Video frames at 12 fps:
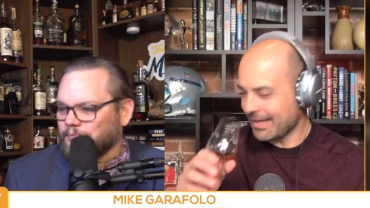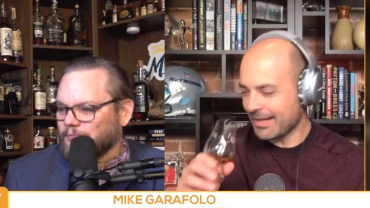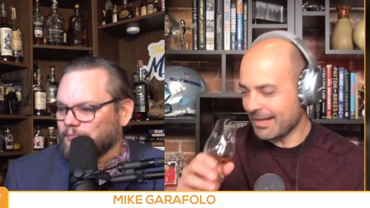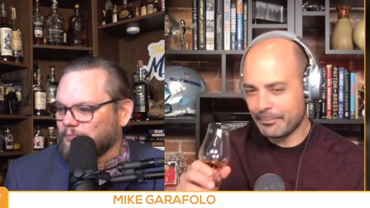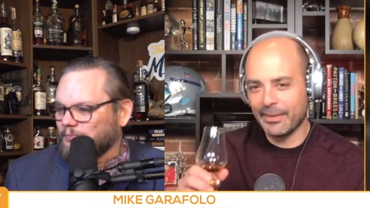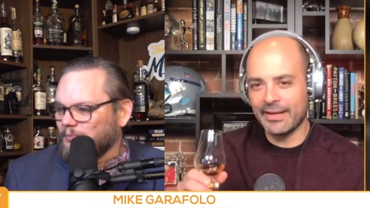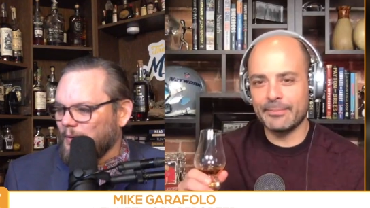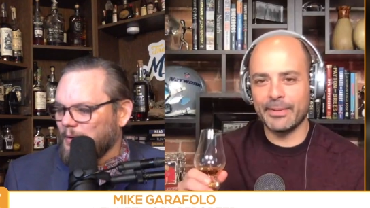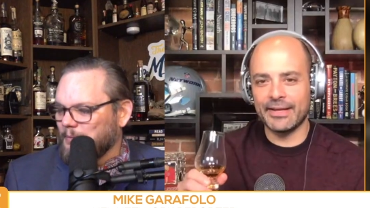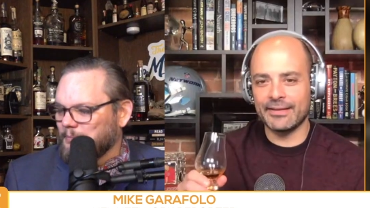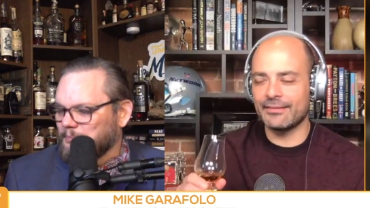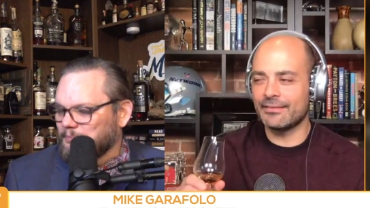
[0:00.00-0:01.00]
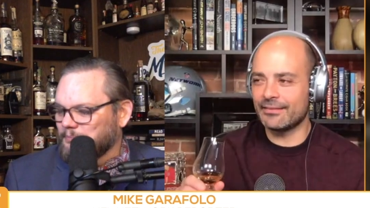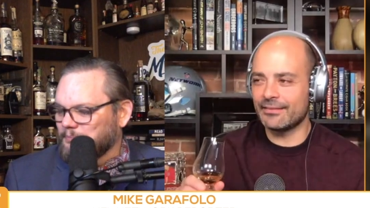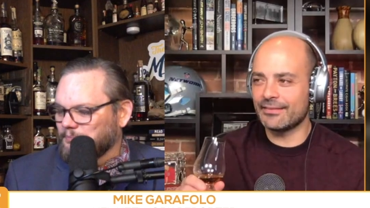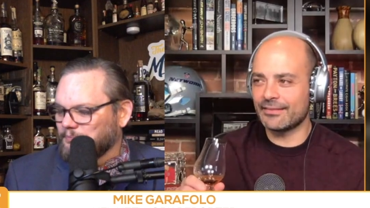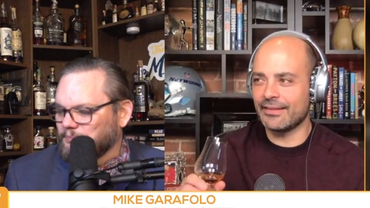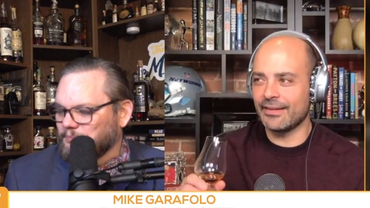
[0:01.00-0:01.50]
Speaker 1: It, but it, but it,
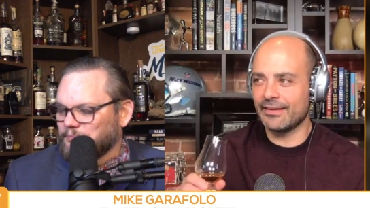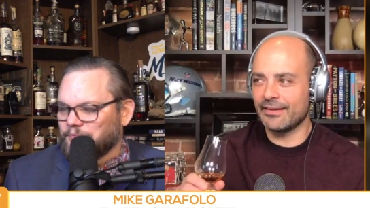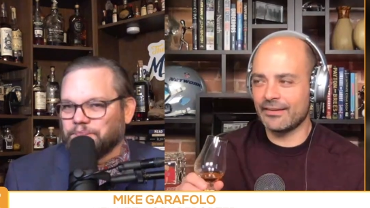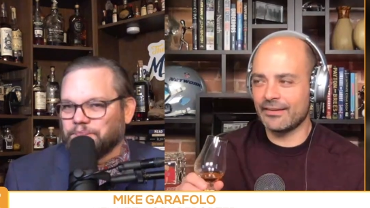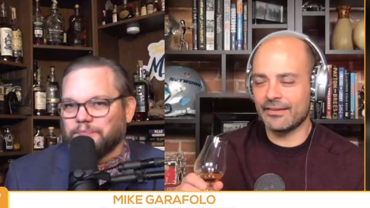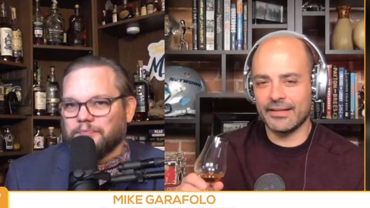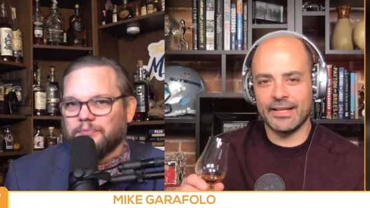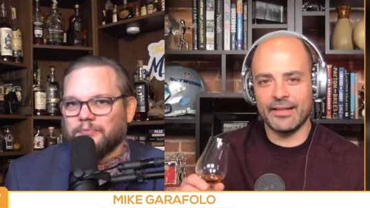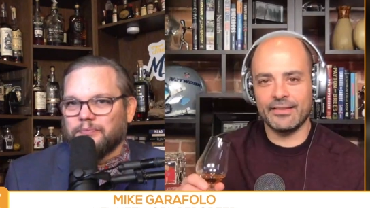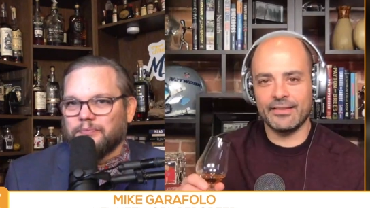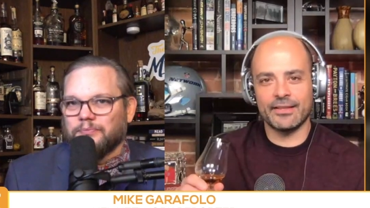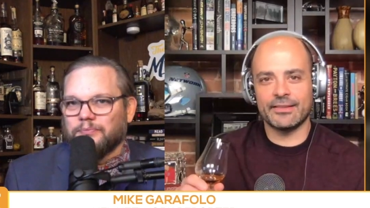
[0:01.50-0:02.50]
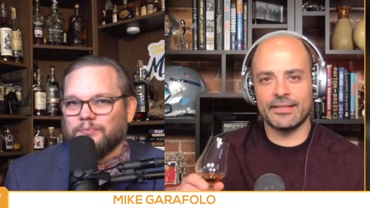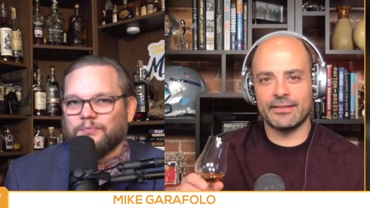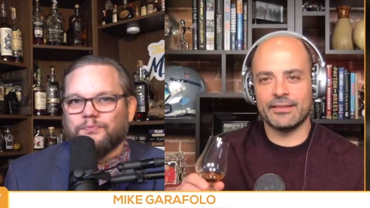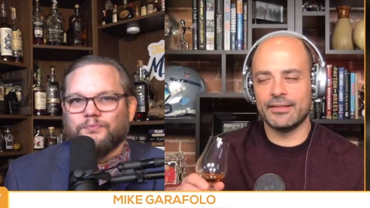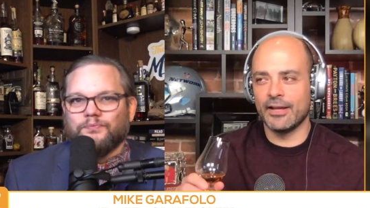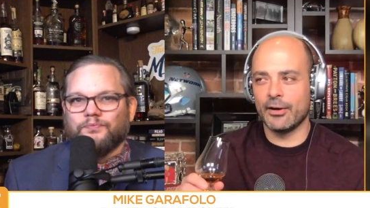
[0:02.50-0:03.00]
it the,
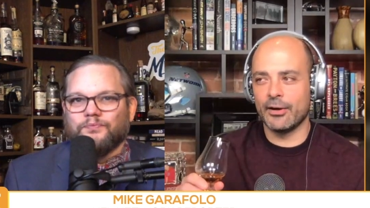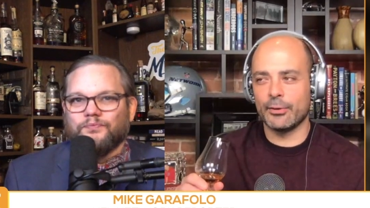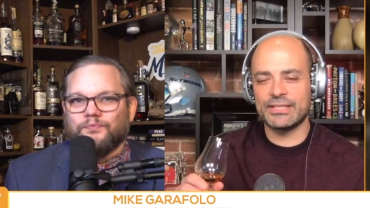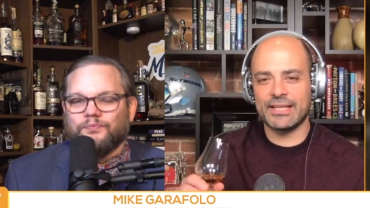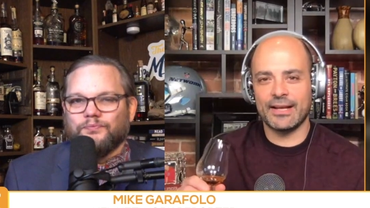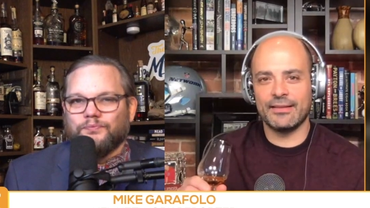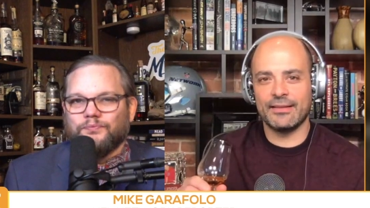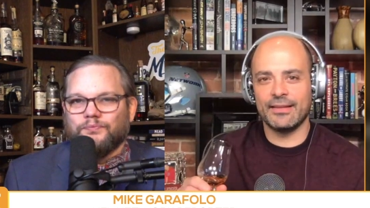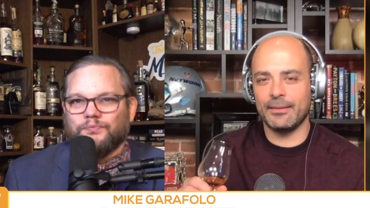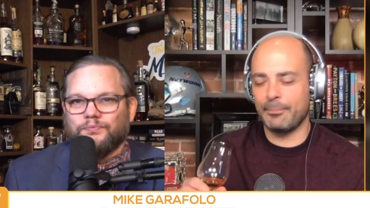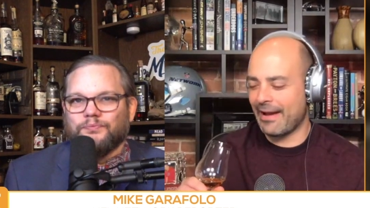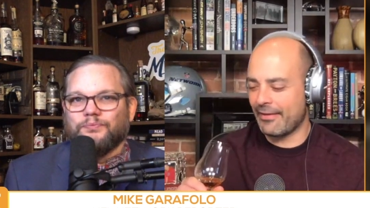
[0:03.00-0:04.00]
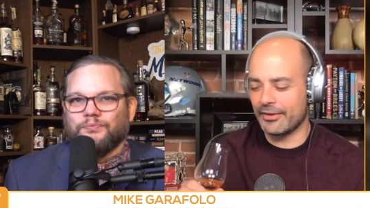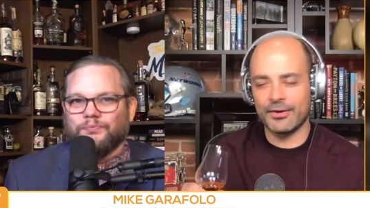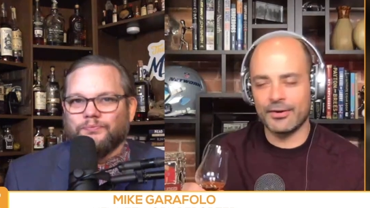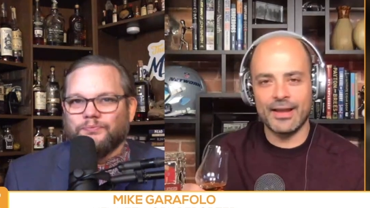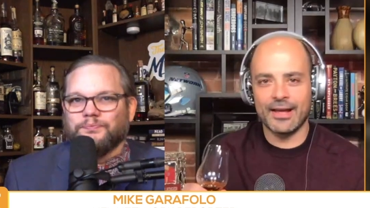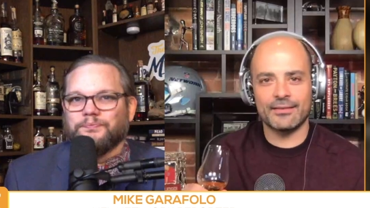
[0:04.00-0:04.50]
the, the nose and the palate
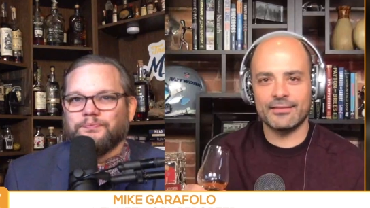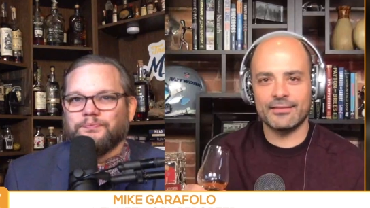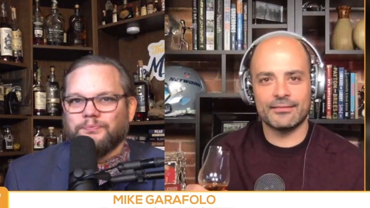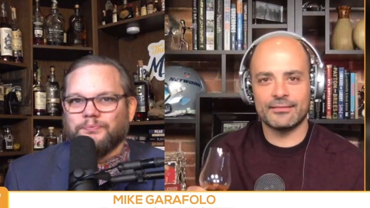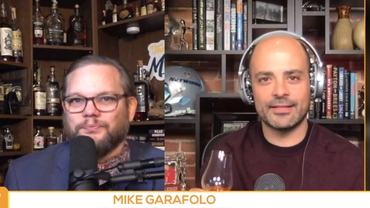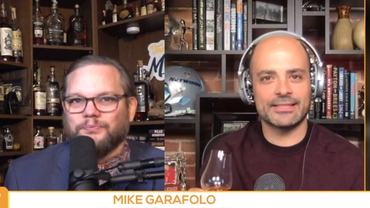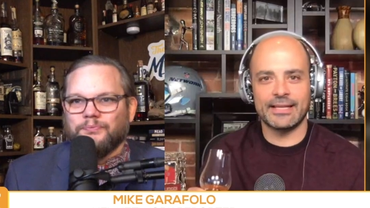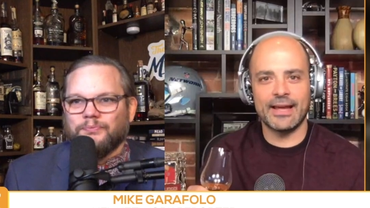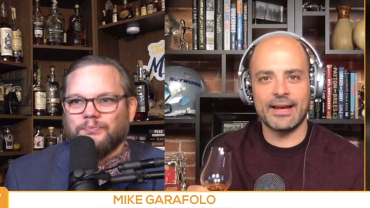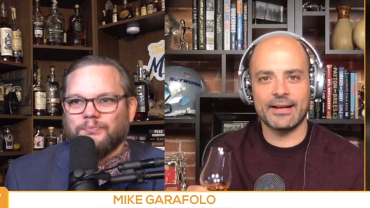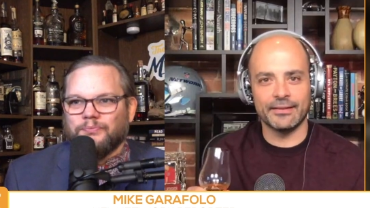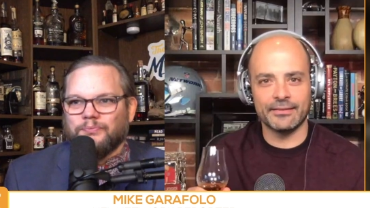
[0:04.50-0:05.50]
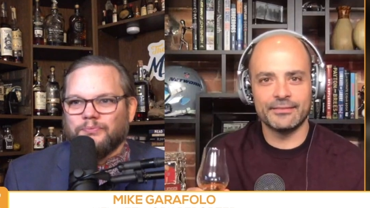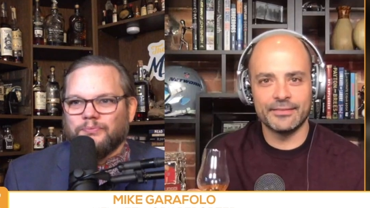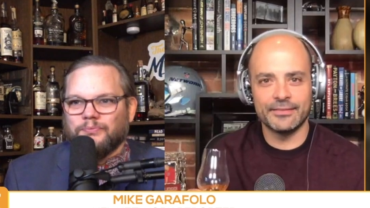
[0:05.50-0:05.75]
are not disconnected.